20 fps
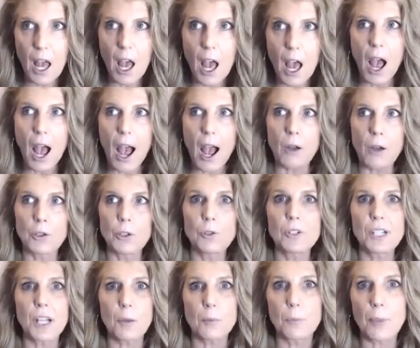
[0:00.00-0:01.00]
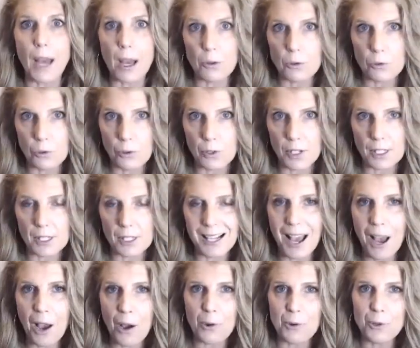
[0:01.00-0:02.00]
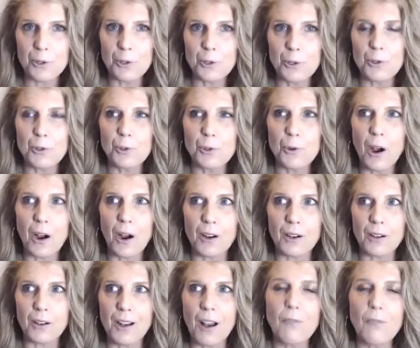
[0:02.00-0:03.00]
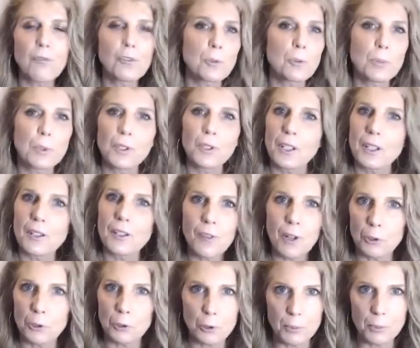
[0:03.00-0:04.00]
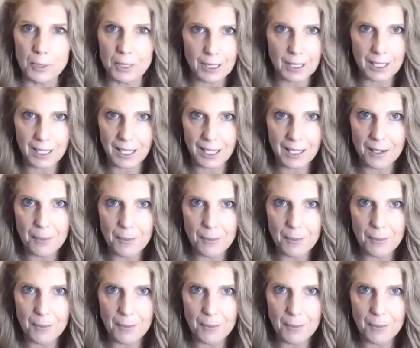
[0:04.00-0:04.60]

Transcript: how you set boundaries, how you are comfortable in vulnerability,